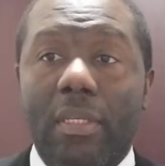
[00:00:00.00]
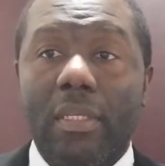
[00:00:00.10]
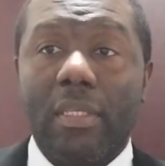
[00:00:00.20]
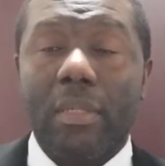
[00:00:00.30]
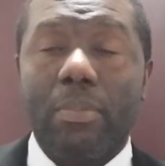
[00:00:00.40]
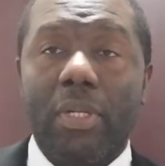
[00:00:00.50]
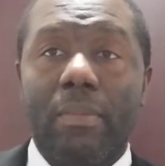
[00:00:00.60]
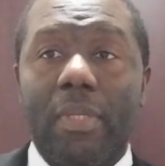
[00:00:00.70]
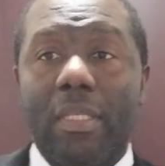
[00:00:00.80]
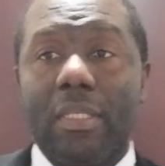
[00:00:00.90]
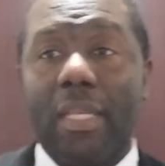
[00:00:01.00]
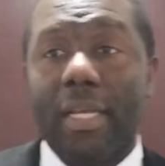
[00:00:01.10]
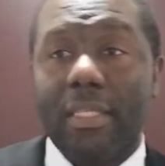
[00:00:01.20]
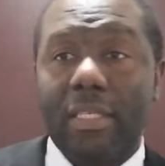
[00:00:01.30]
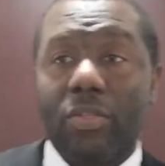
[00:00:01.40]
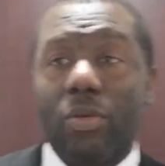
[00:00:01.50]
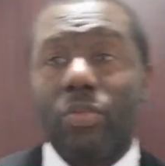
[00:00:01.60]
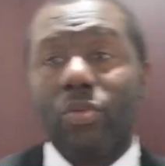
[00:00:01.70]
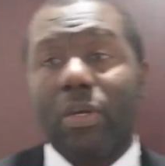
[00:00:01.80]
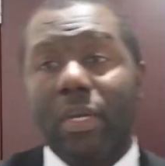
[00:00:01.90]
This simply means that the
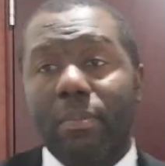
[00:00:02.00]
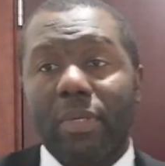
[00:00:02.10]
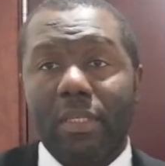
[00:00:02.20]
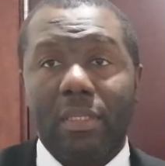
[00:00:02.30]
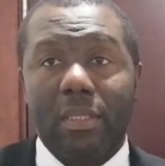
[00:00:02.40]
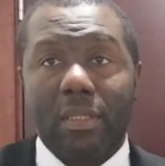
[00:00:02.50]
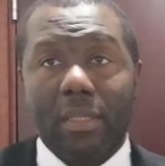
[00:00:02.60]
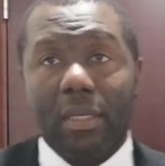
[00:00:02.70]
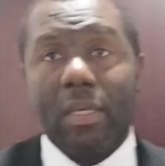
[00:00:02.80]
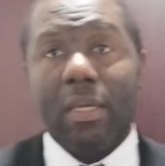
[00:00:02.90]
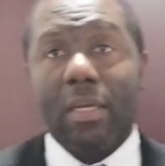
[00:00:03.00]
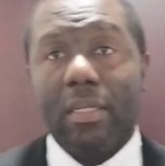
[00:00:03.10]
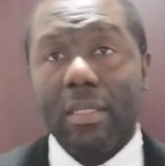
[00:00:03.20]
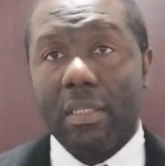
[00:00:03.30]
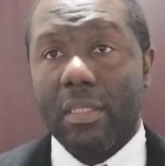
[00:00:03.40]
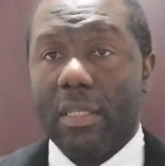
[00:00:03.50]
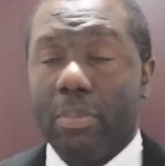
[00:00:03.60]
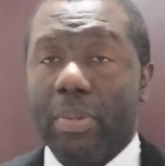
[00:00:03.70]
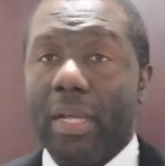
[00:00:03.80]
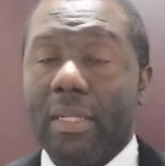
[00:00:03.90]
Dr. ABCD, this is
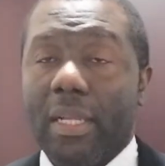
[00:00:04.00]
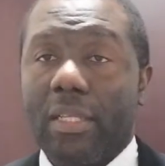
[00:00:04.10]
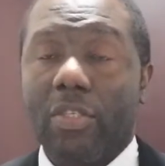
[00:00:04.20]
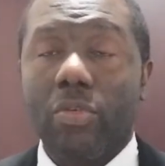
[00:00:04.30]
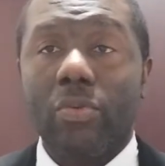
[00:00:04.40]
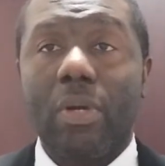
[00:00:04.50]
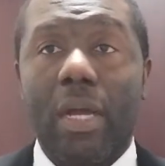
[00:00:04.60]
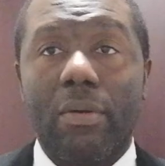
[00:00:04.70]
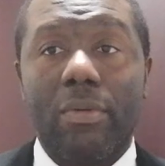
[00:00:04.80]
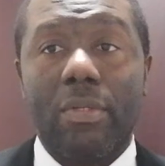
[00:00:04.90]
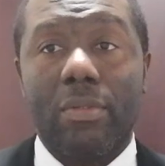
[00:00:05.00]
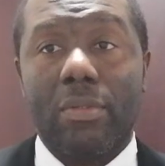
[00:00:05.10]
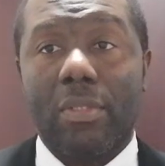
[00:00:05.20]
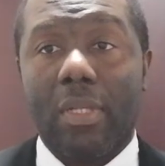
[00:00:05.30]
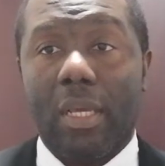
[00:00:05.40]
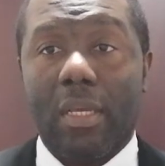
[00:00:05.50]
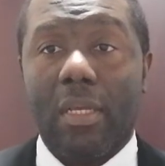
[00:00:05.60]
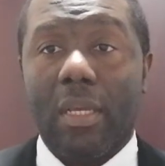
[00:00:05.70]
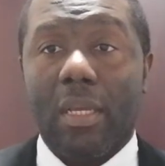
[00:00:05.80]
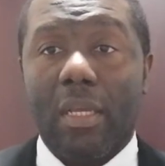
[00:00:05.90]
the plan that you are going to
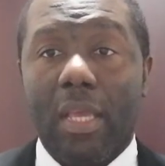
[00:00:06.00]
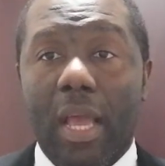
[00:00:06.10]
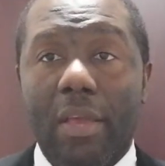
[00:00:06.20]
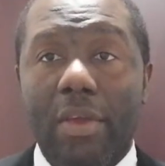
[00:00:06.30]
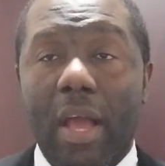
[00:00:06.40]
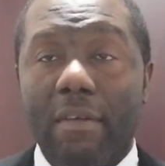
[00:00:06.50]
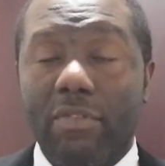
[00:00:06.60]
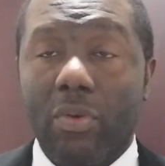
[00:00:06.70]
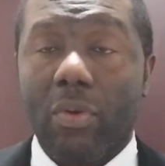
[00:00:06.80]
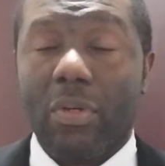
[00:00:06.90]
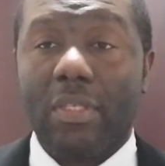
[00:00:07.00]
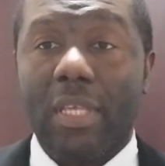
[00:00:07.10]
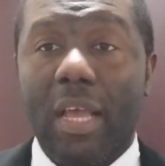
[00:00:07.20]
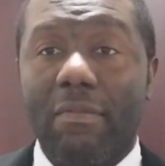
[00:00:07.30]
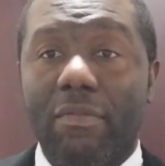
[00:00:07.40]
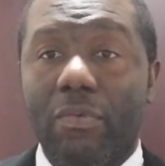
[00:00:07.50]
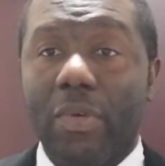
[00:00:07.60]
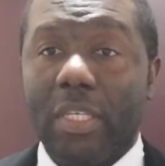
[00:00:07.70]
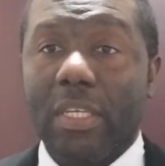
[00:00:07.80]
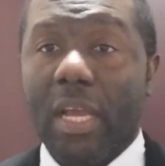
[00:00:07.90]
take. Yeah, you have to observe
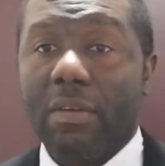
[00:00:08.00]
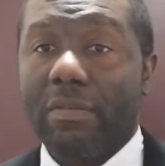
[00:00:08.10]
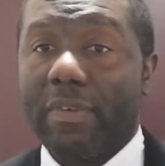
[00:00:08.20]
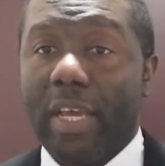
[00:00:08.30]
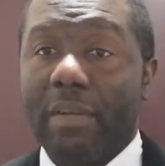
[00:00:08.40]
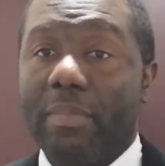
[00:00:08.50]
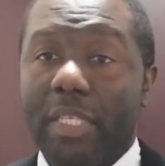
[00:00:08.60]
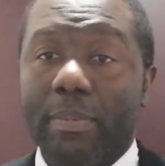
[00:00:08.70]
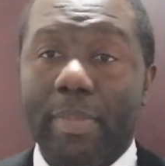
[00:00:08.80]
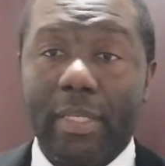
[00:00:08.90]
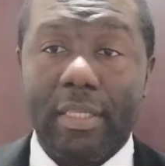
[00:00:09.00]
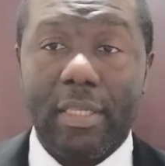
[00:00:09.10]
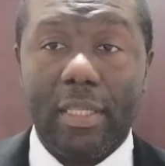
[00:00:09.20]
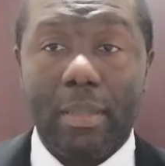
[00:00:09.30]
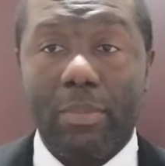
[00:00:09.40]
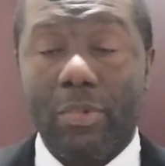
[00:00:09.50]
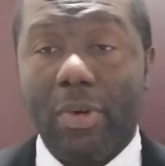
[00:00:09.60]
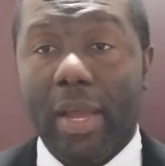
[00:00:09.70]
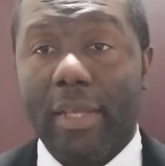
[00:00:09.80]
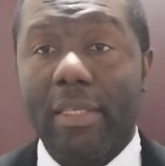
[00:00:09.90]
which kind of help this person need,
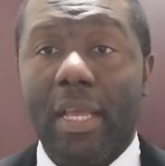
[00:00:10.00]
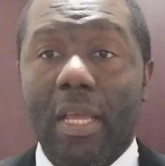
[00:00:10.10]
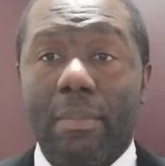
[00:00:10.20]
right?